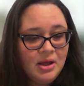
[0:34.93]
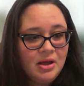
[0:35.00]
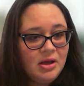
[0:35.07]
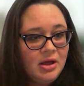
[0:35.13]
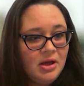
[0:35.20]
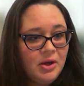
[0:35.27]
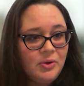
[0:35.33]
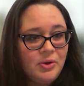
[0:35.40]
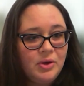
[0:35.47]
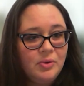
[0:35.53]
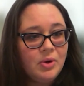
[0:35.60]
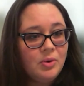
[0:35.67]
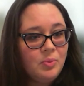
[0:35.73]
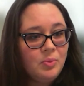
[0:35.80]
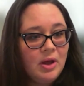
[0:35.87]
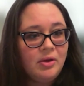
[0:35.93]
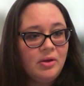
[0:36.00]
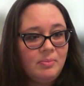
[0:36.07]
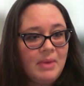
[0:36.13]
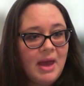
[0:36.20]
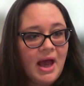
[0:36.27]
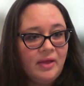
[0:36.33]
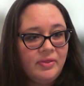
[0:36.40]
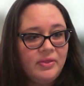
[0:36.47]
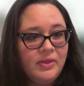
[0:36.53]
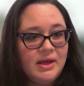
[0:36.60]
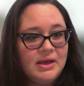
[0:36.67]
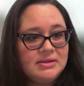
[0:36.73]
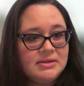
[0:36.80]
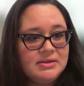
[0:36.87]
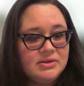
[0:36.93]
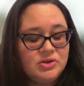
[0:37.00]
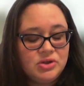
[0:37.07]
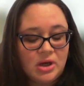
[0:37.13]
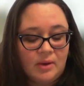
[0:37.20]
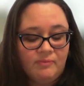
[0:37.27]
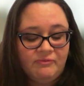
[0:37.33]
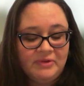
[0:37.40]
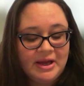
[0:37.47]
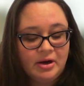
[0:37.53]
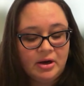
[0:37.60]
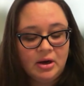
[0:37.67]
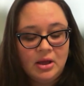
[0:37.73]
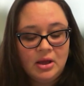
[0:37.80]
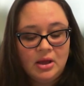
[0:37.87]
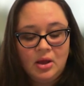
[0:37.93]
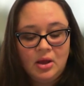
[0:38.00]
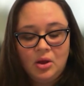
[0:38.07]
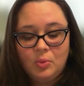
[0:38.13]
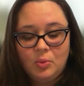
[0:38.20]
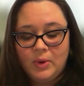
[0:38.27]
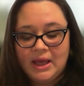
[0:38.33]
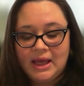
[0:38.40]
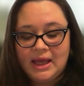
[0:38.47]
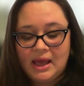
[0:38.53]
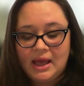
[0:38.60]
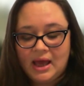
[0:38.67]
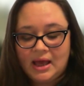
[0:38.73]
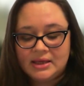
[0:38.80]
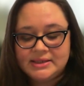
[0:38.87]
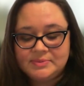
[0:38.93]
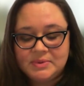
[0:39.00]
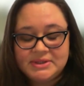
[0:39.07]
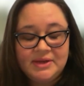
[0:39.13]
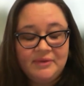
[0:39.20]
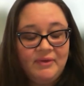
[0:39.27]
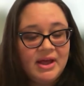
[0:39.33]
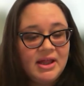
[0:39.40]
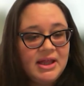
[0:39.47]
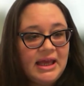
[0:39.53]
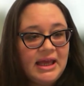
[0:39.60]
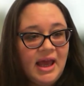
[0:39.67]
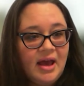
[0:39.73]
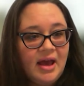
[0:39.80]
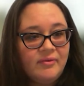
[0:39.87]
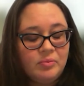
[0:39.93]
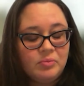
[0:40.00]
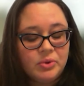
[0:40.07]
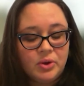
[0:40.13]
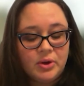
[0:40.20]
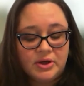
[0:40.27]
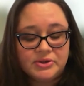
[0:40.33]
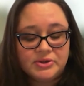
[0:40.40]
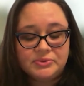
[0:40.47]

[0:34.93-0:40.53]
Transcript: you know, you are welcome at this job fair. We uh, specifically have employers